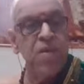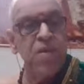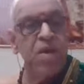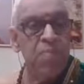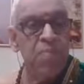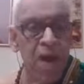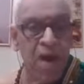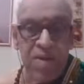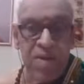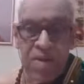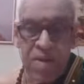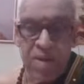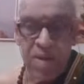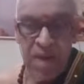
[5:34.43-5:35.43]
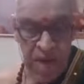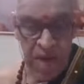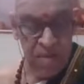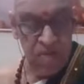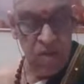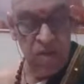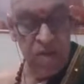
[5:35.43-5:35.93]
plant has
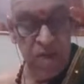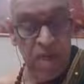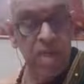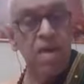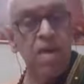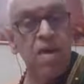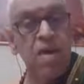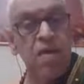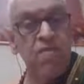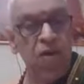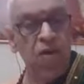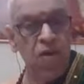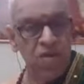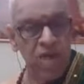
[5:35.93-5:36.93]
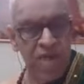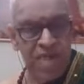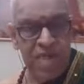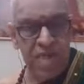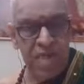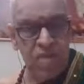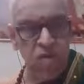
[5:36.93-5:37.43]
got a
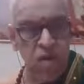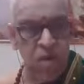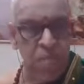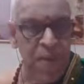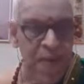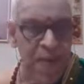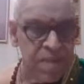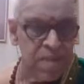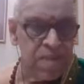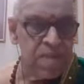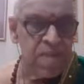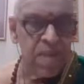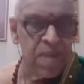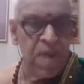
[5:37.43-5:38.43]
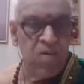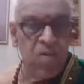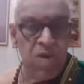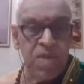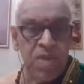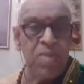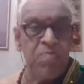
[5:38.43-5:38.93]
foundation, has got a base. Now
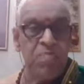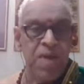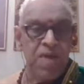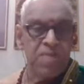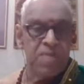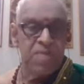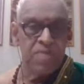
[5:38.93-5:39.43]
what is the base?